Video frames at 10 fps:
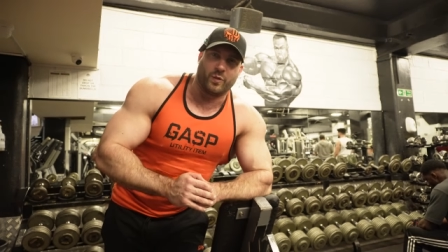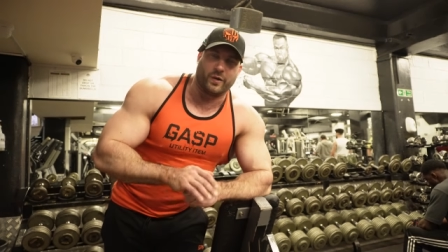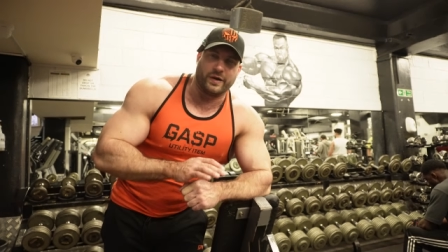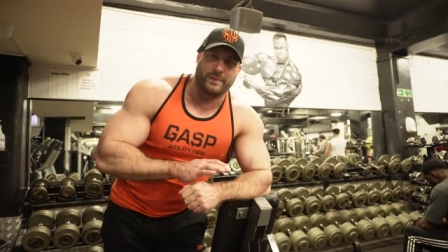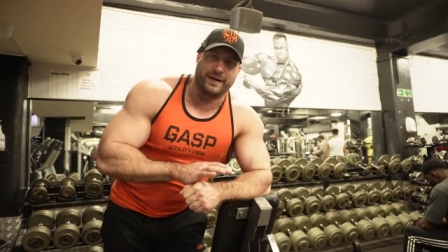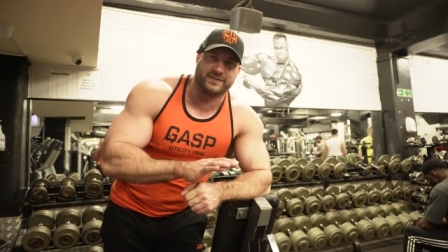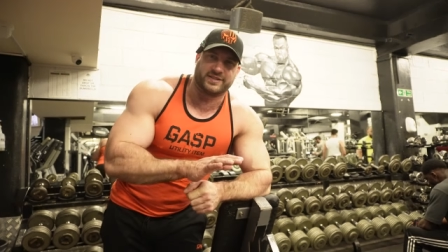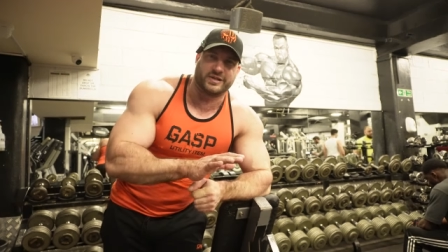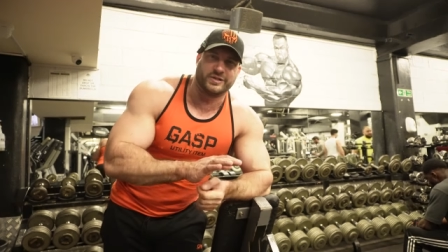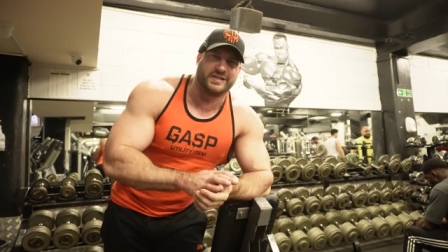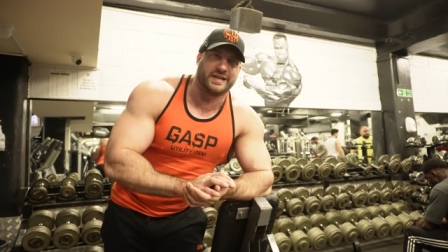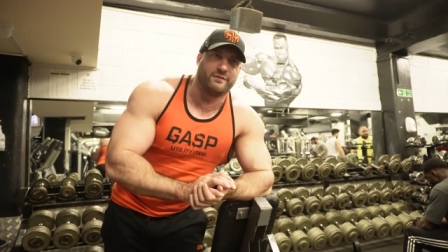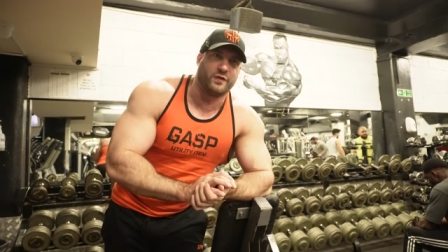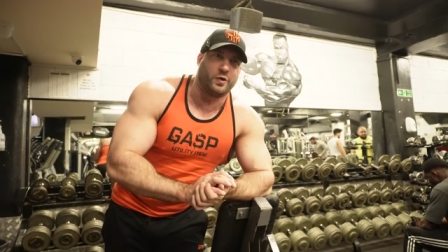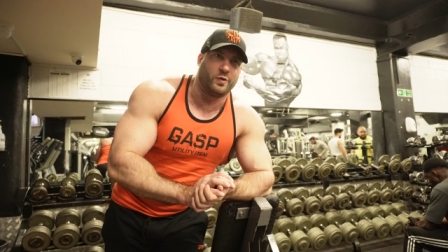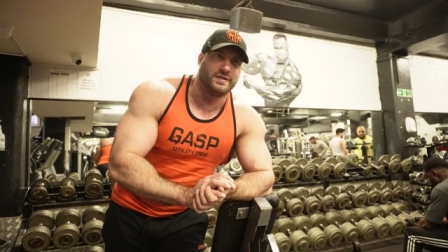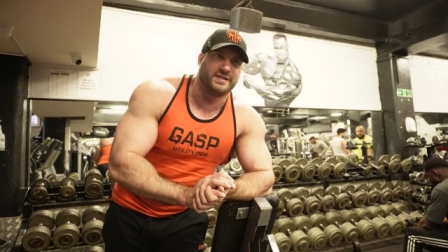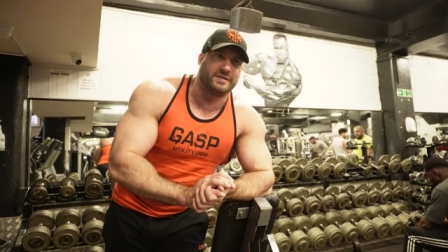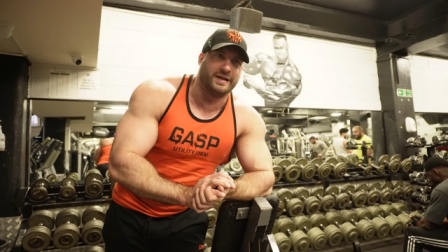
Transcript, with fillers: worrying about scooting it forwards.